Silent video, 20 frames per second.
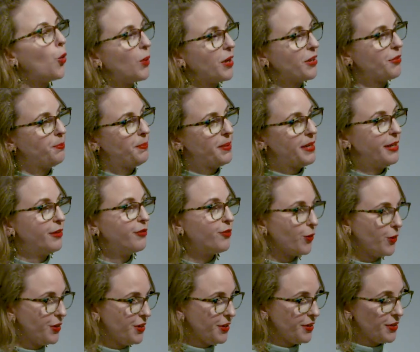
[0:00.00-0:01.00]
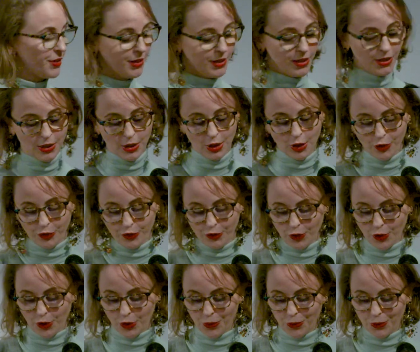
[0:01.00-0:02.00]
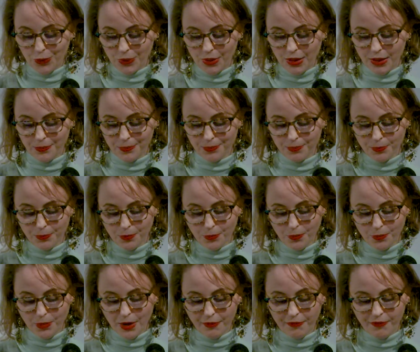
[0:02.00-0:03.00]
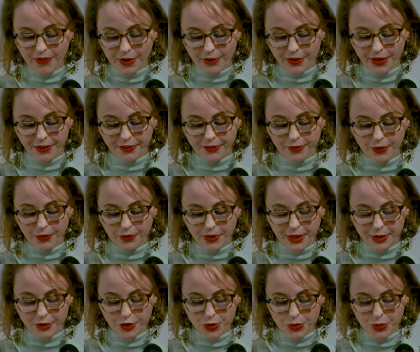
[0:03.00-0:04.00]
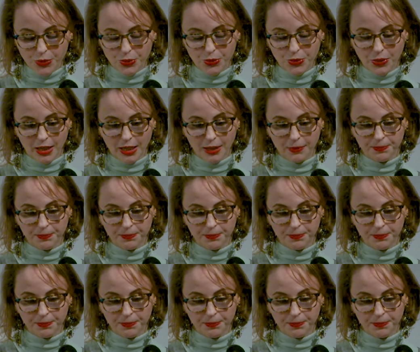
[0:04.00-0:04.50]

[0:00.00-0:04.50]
always be avoided. So we are very sorry to